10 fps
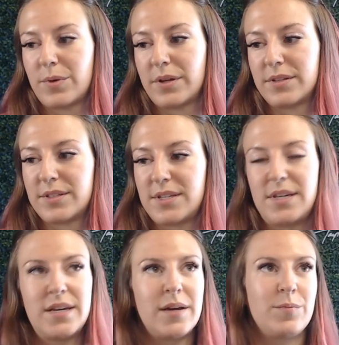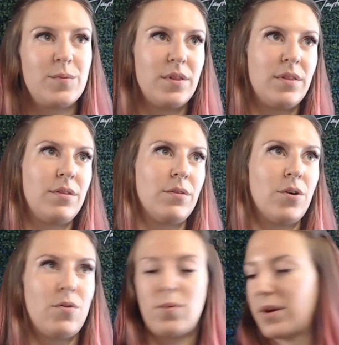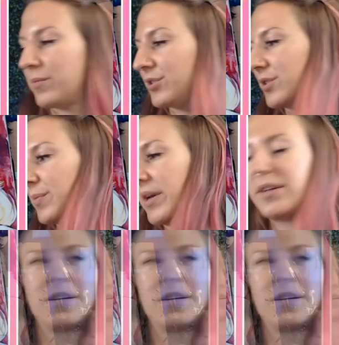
see, I'm just painting